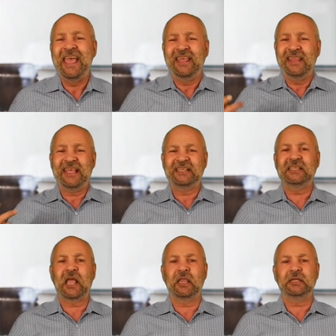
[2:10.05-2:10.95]
that
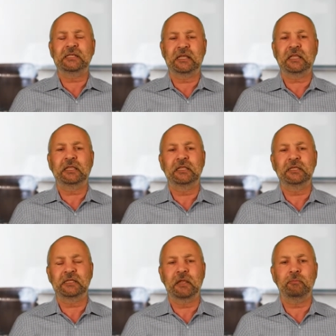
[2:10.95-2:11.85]
sell exactly the
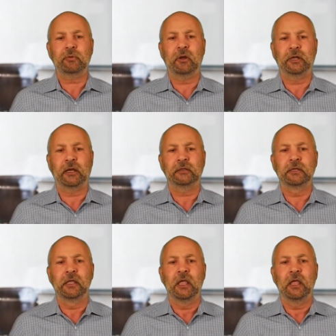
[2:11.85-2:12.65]
same product